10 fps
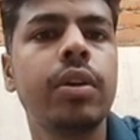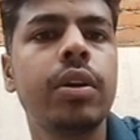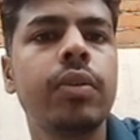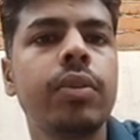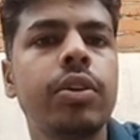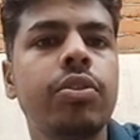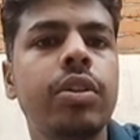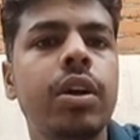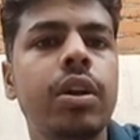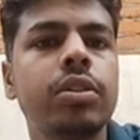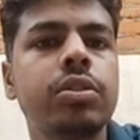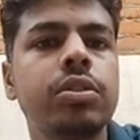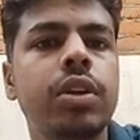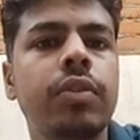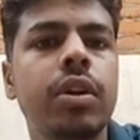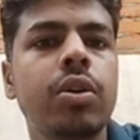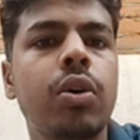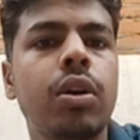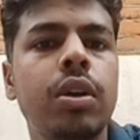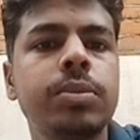in which there are several
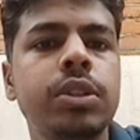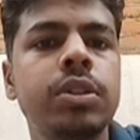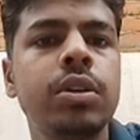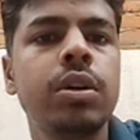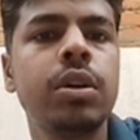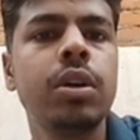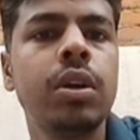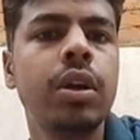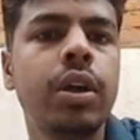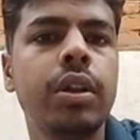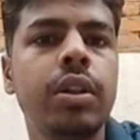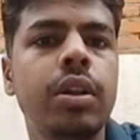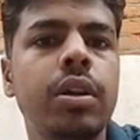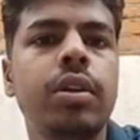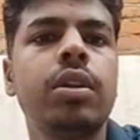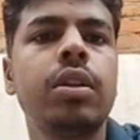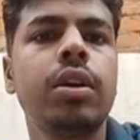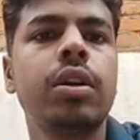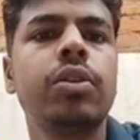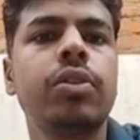columns, and then
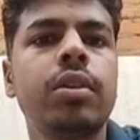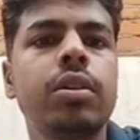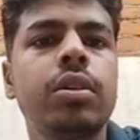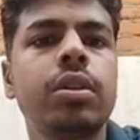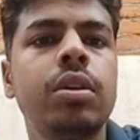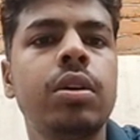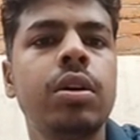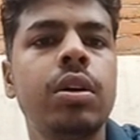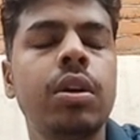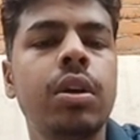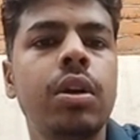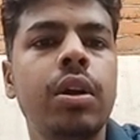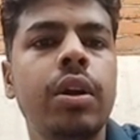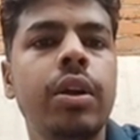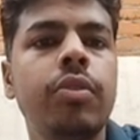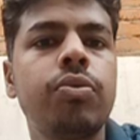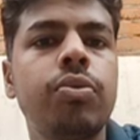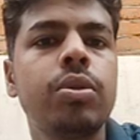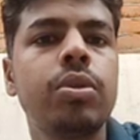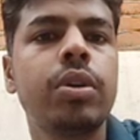there is a
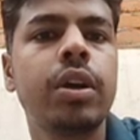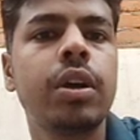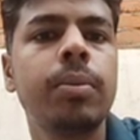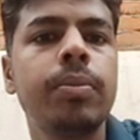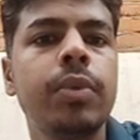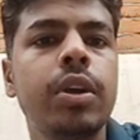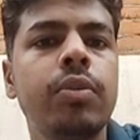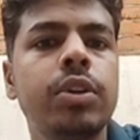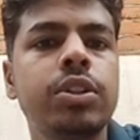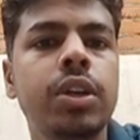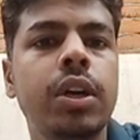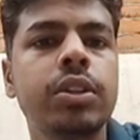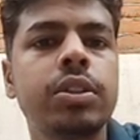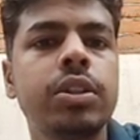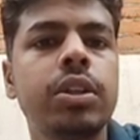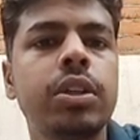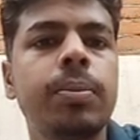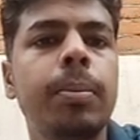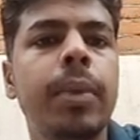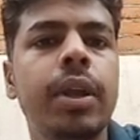info tab in which I see
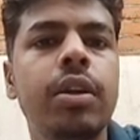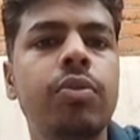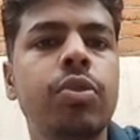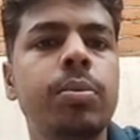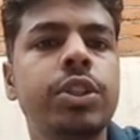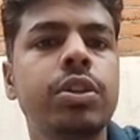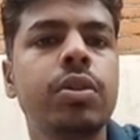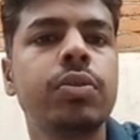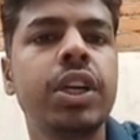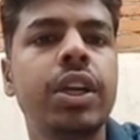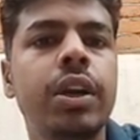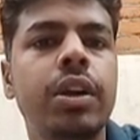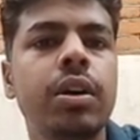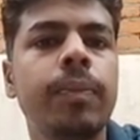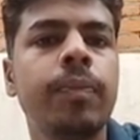many information of the data,